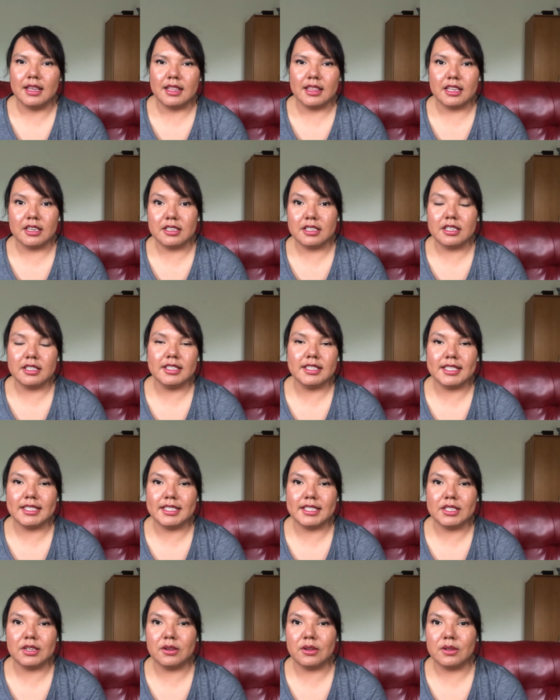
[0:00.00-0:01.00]
the
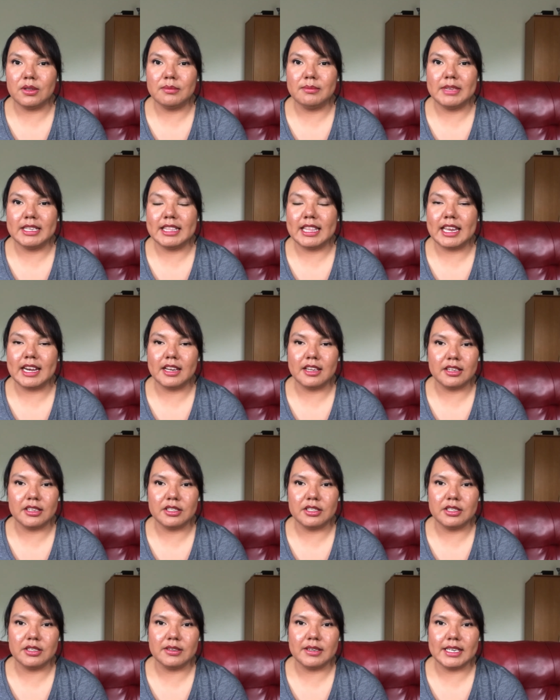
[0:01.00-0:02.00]
nurses told me that I
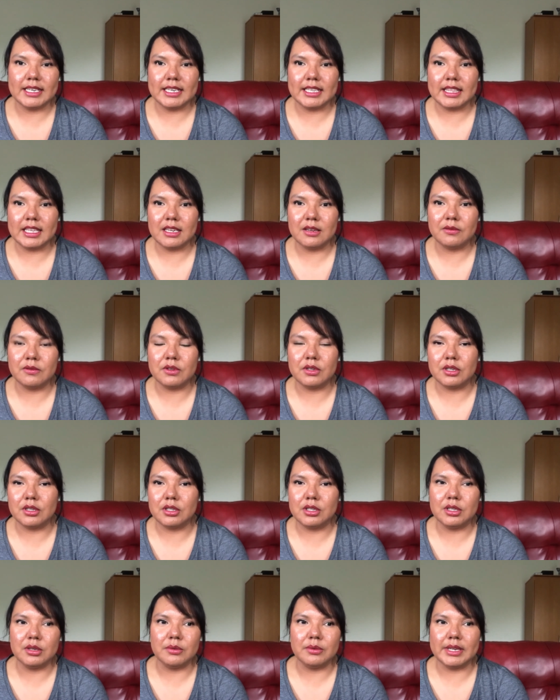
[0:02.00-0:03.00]
couldn't do anything for
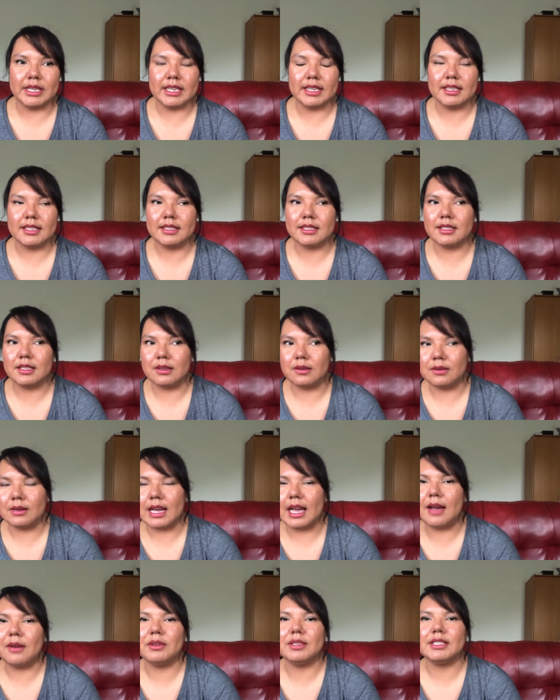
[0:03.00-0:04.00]
2 weeks. So
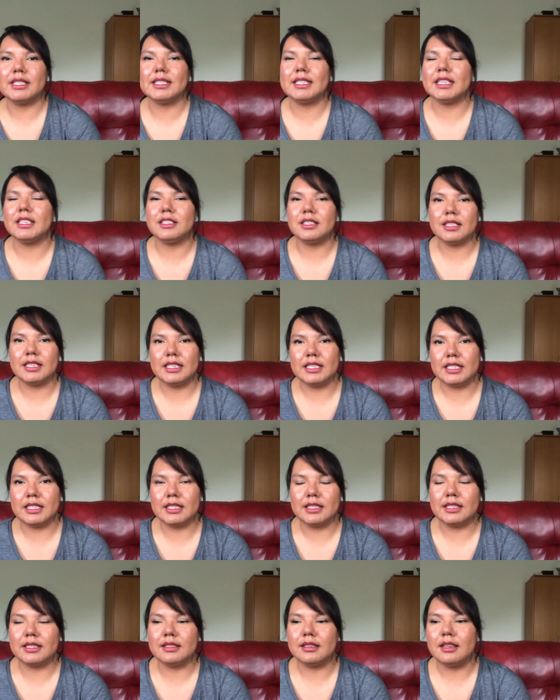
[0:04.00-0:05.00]
I was essentially just